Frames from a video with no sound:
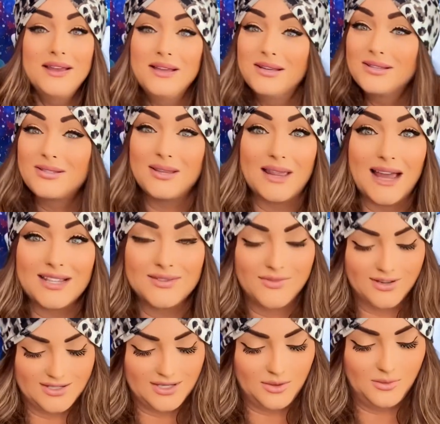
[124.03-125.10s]
So that's for
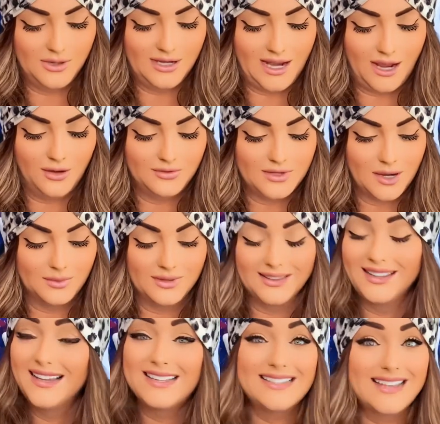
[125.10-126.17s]
someone out there. But
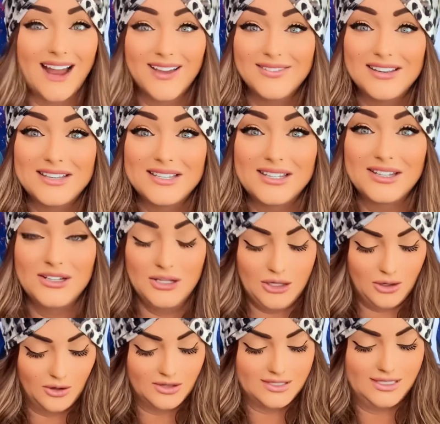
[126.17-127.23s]
let's dive into
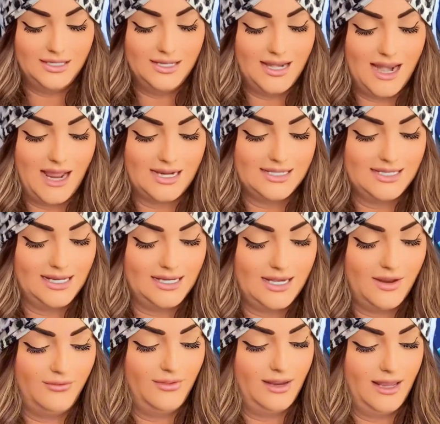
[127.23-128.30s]
your next
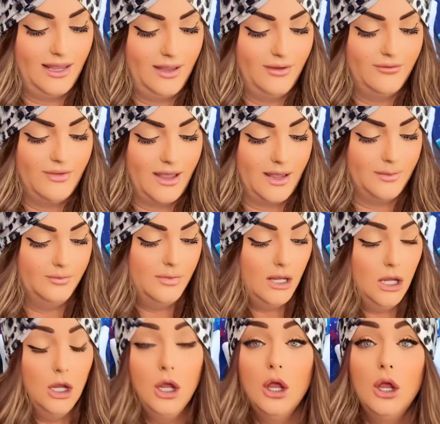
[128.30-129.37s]
significant event.
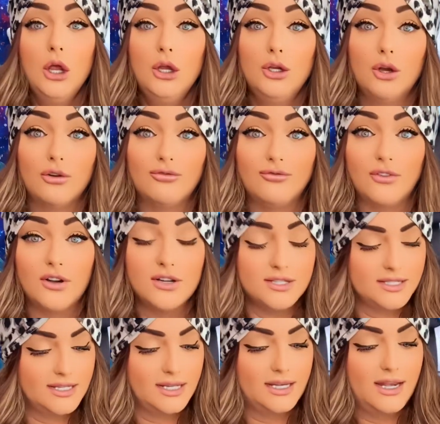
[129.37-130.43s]
Your first
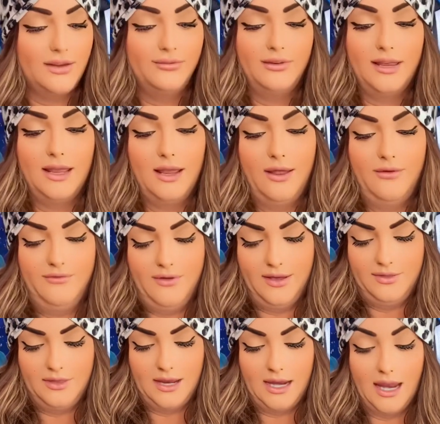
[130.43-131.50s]
significant
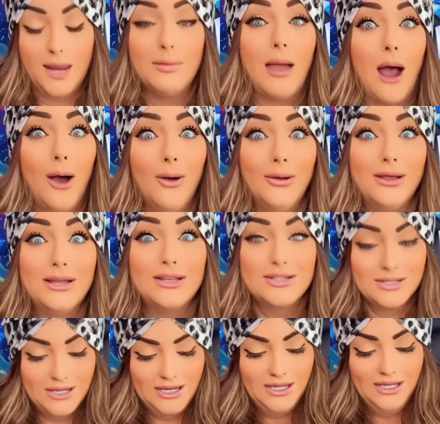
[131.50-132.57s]
event that came out
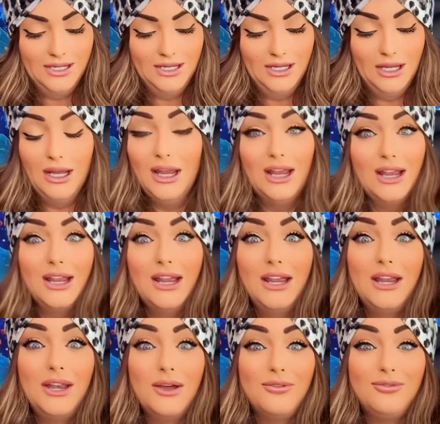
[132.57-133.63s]
is
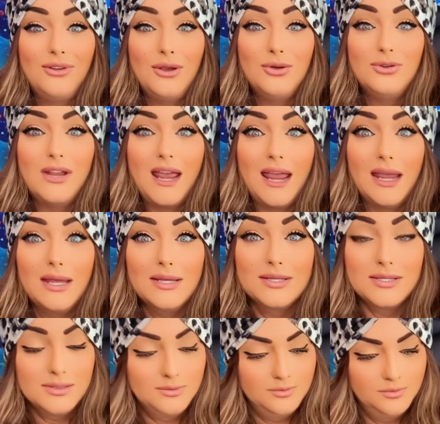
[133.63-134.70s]
in a few
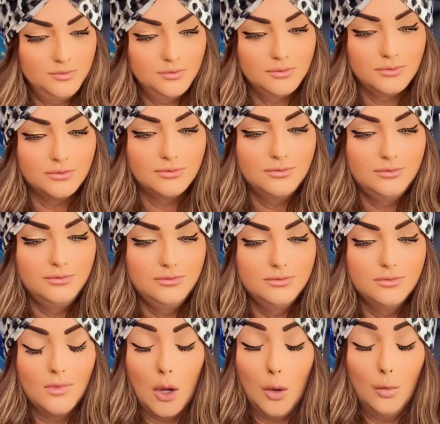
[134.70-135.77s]
days.
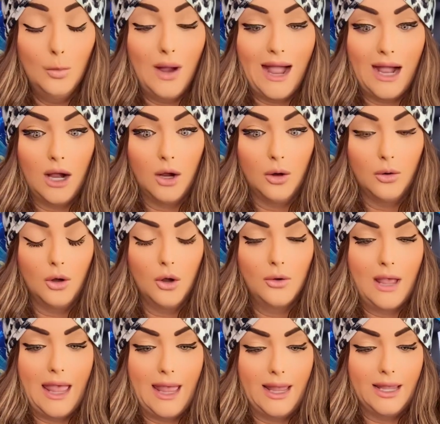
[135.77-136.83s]
Wow.
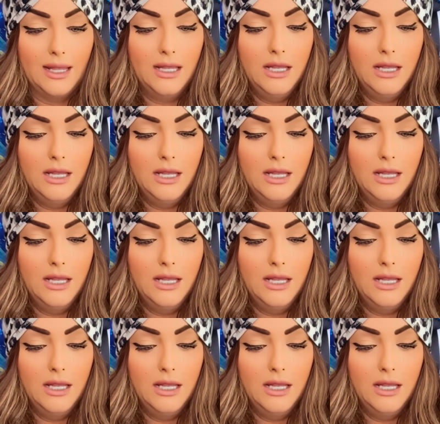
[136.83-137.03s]
Okay.